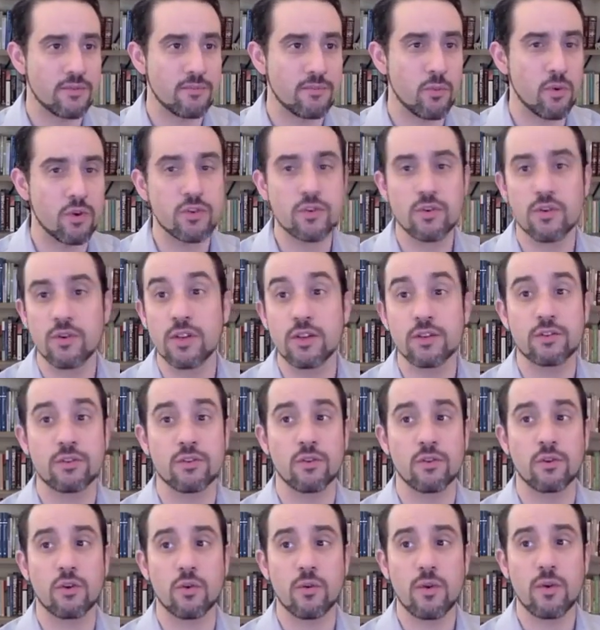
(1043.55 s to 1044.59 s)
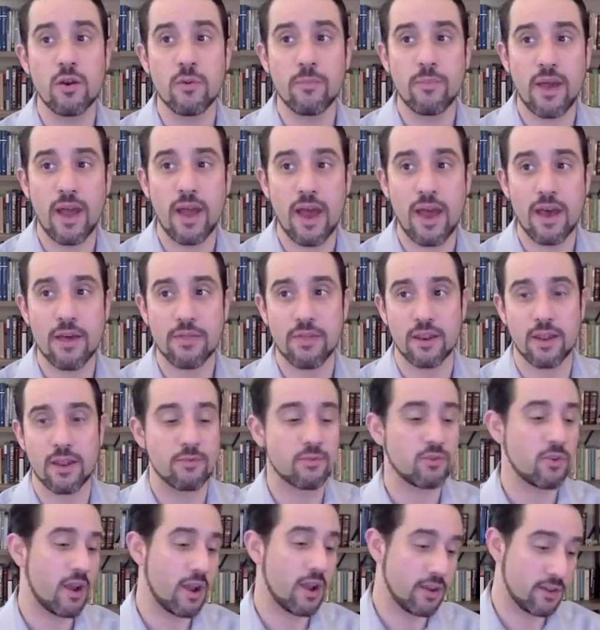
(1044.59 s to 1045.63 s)
more traditional career path, and I'm
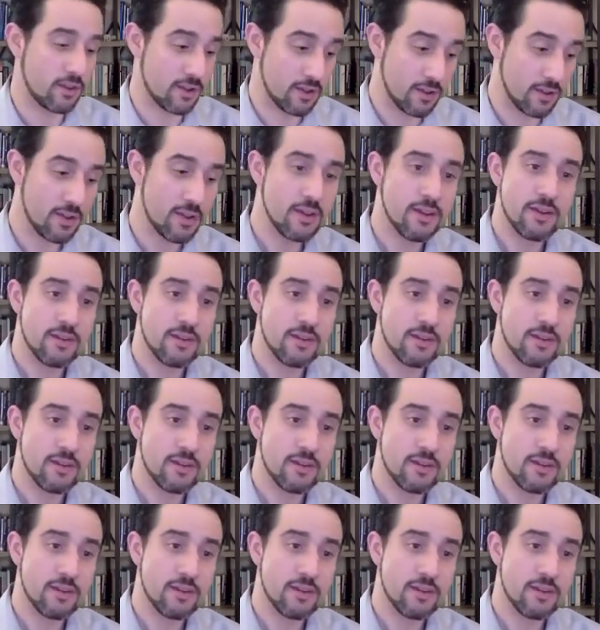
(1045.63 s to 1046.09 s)
trying to